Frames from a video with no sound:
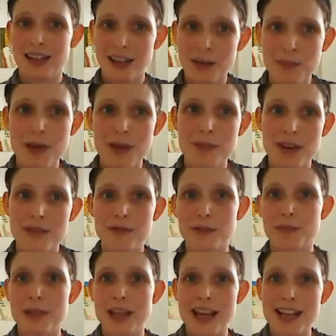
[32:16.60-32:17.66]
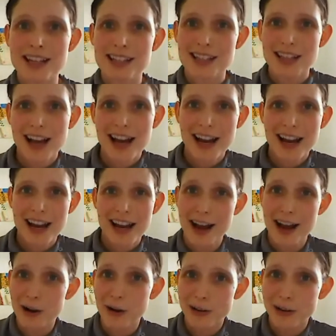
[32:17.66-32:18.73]
commitment from the inside
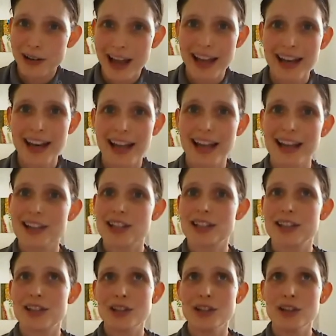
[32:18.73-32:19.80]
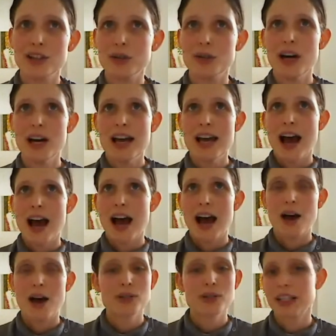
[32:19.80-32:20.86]
out, and I just knew
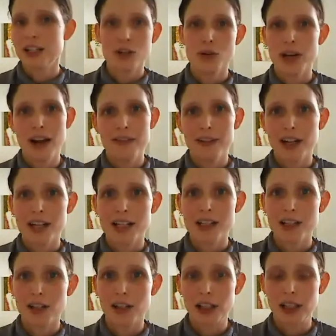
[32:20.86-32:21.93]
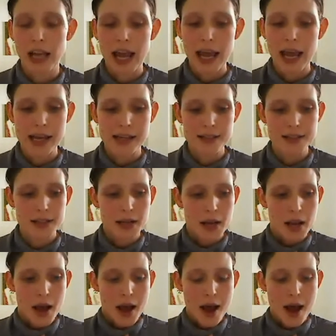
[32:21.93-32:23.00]
I was going to do whatever it took, and
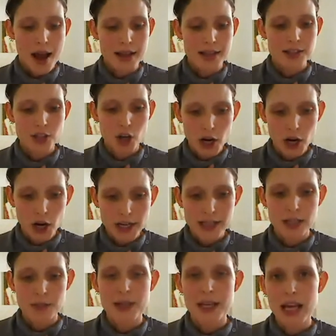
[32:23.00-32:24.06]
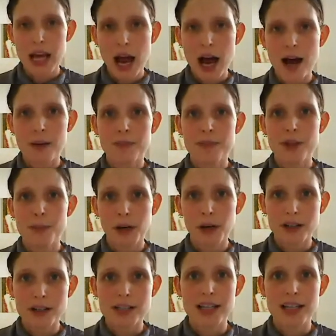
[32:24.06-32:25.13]
I started to become the
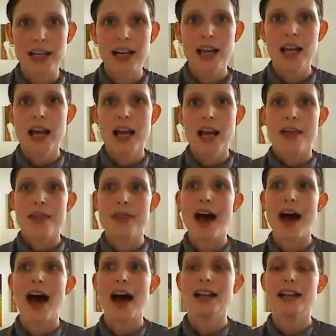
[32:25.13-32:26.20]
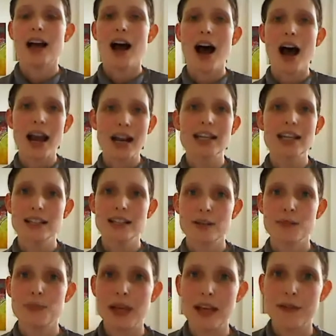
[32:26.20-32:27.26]
person that I need
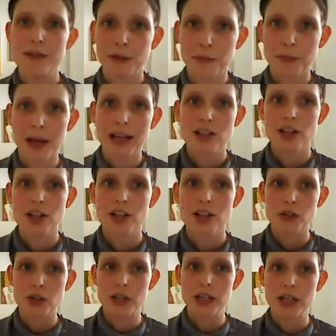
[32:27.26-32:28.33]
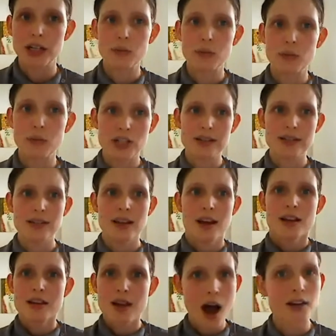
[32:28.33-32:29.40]
to be for my children, which is
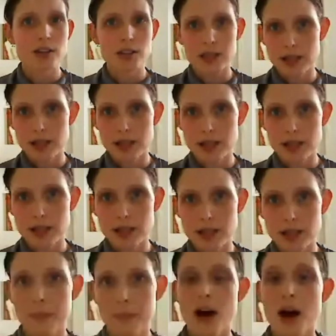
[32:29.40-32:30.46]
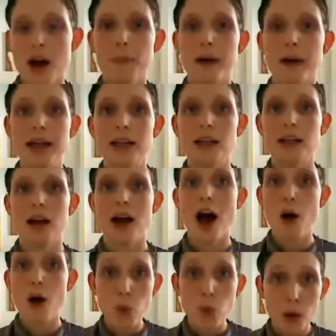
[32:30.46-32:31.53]
not just a mom, but
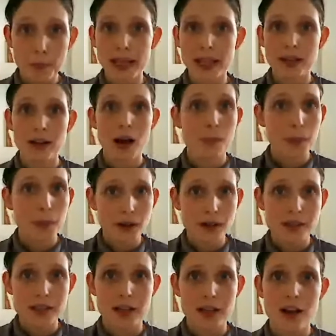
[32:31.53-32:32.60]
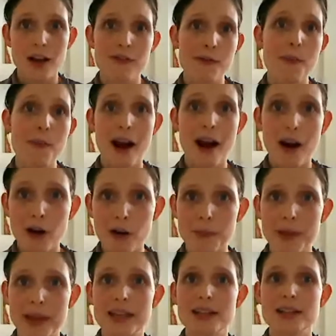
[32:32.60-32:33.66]
a woman, a person of
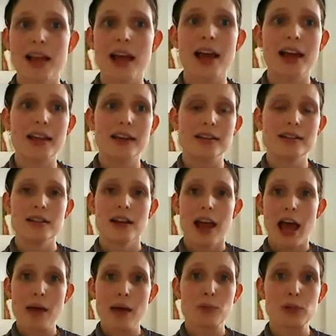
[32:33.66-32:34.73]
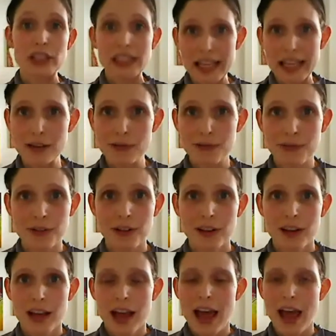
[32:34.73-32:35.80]
empowerment and belief
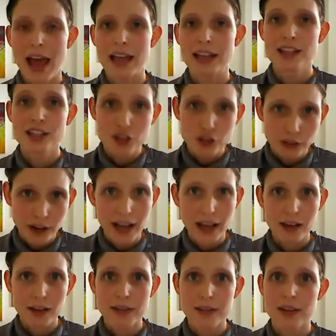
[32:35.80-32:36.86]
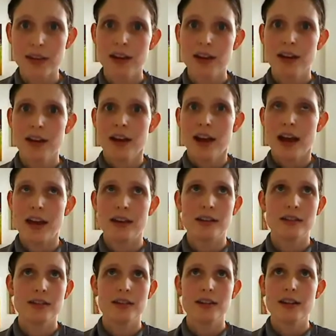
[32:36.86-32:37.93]
and strength
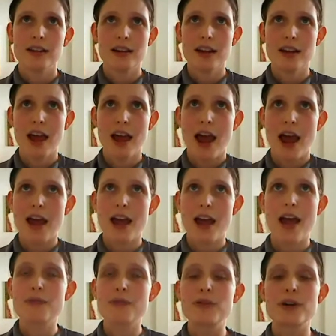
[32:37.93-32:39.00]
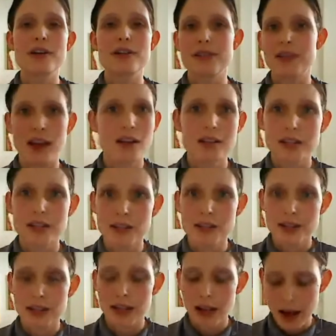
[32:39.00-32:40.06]
and everything. It's
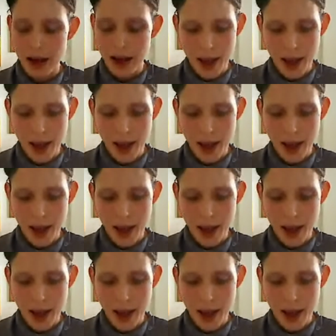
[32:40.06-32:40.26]
just